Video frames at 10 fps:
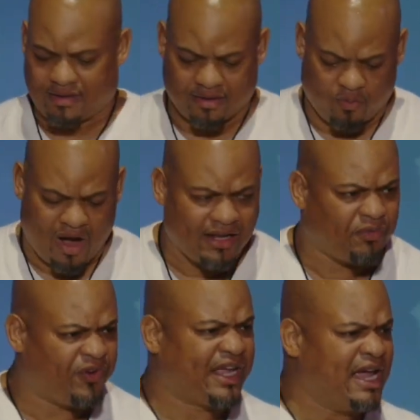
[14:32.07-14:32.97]
Come on, I had to
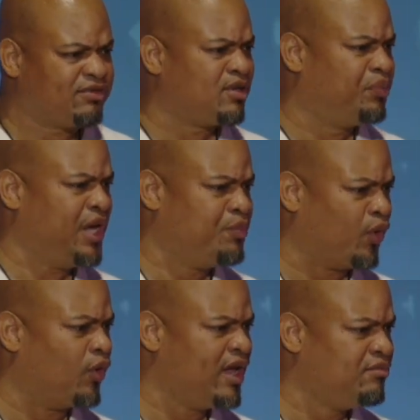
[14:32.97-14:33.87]
forgive some
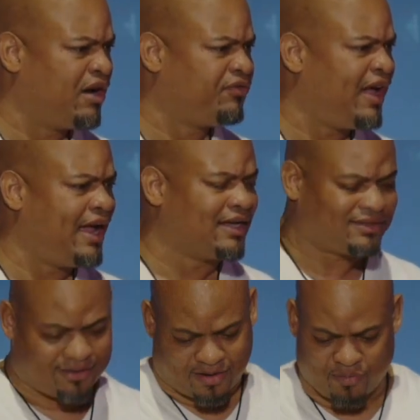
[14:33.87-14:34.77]
people in my fast.
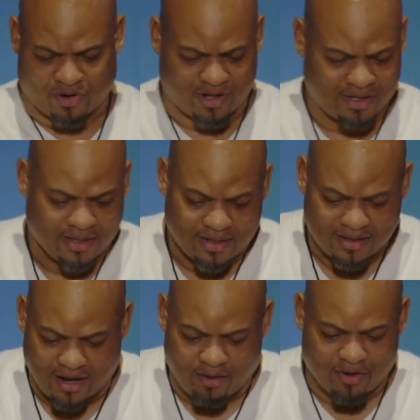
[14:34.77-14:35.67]
Oh, come on.
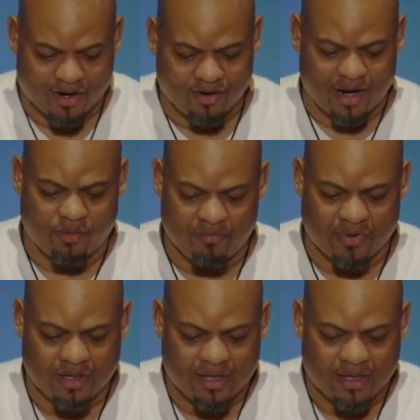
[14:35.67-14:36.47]
Y'all want to go there with me.